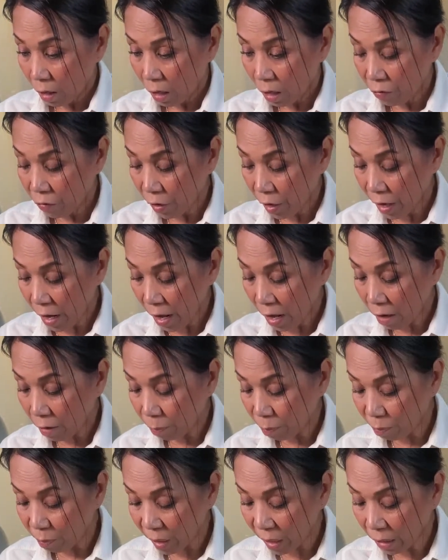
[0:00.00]
If you
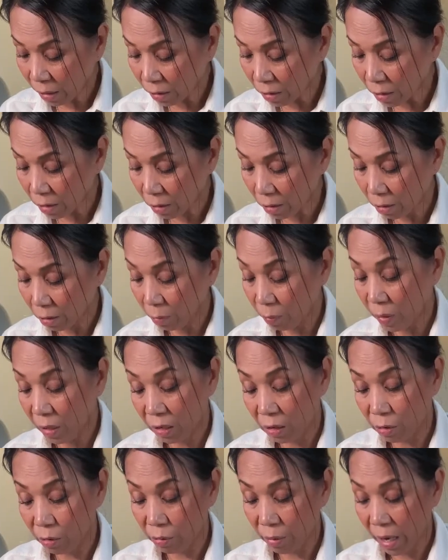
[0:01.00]
have mint, it'd be
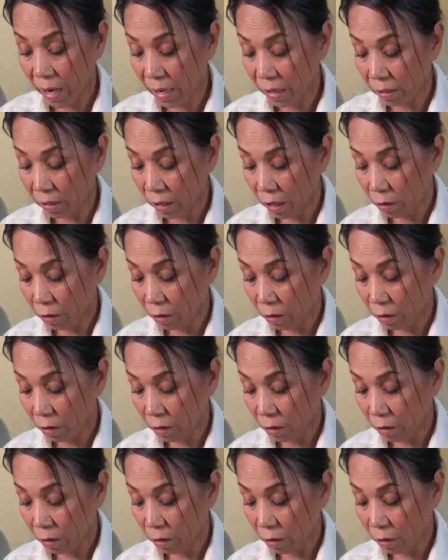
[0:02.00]
great.